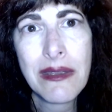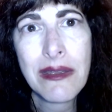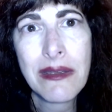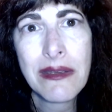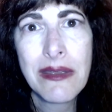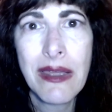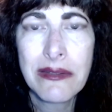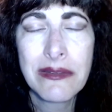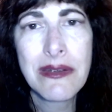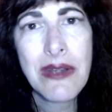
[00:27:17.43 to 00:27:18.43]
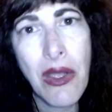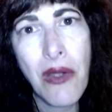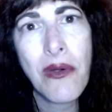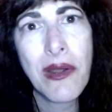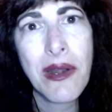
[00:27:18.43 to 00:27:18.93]
yes and
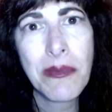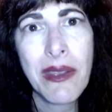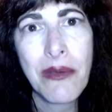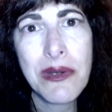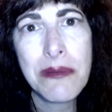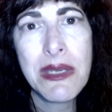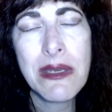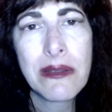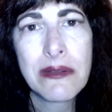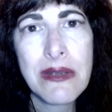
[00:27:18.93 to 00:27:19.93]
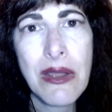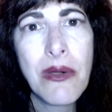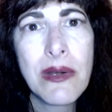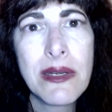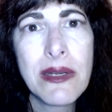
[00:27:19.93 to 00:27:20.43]
no. And I'm like, what do you mean yes and
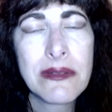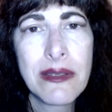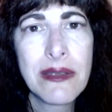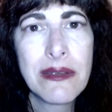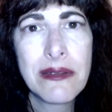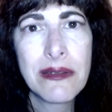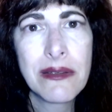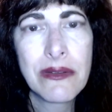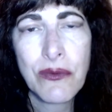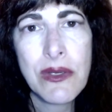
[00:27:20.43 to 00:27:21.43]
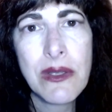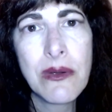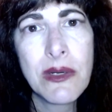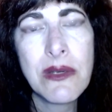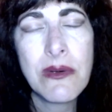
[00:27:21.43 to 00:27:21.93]
no? And he said, it's for you
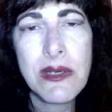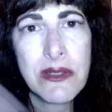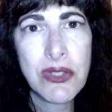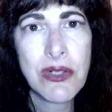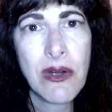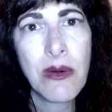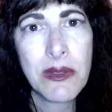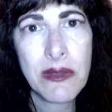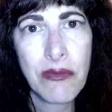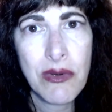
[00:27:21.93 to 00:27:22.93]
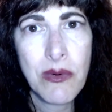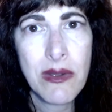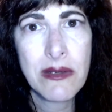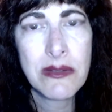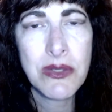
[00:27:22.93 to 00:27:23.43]
and you need to share it with
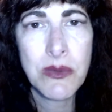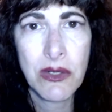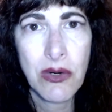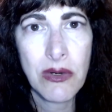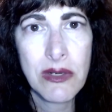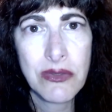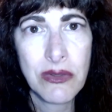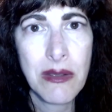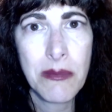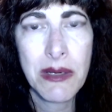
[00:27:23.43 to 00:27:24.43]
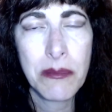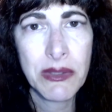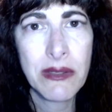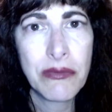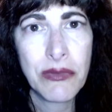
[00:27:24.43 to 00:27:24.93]
everyone to encourage them and
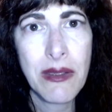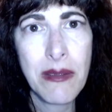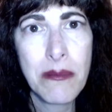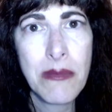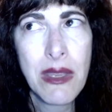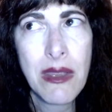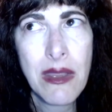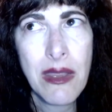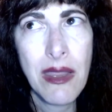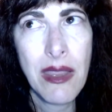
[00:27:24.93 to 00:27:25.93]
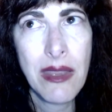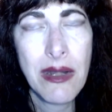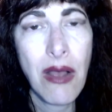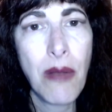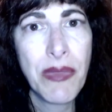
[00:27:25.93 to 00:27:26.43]
uplift them and
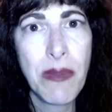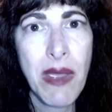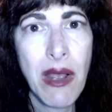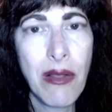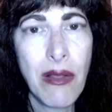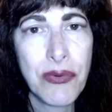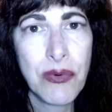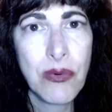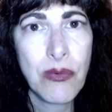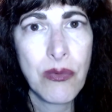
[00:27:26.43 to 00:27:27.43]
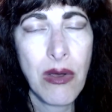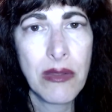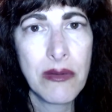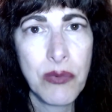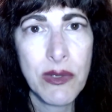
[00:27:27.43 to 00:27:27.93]
help them out through all
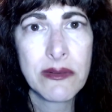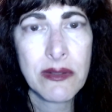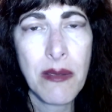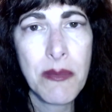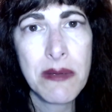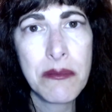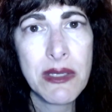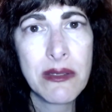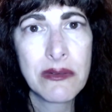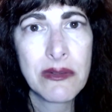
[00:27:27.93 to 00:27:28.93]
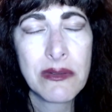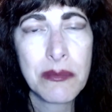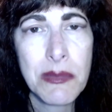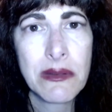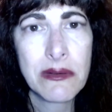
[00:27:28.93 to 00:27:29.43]
of what's coming, because this
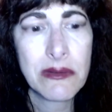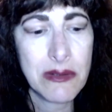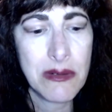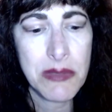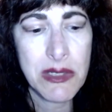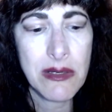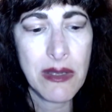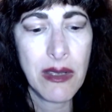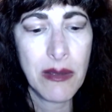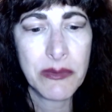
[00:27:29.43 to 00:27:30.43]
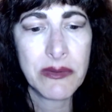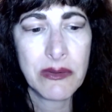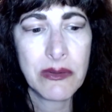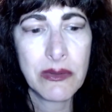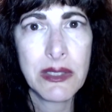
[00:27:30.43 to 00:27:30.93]
month is going to be
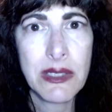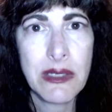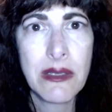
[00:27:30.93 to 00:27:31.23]
absolutely